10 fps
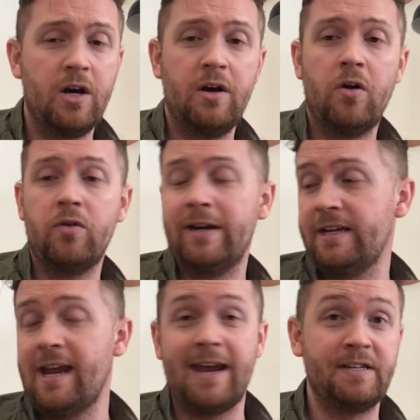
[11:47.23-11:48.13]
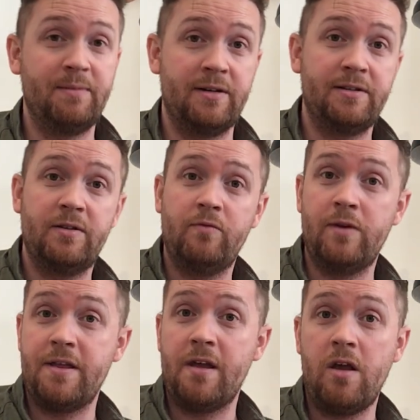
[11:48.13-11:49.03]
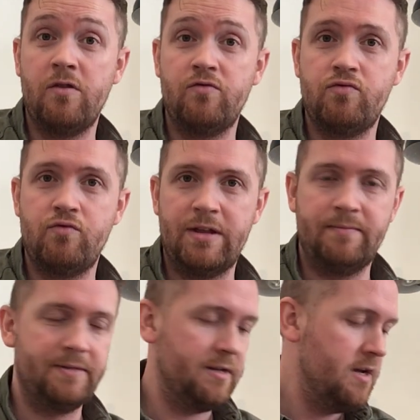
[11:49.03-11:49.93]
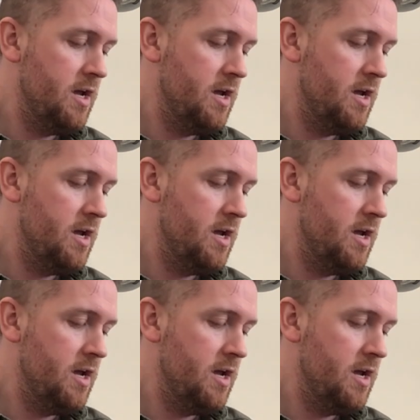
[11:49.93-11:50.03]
are already experts with rhythms.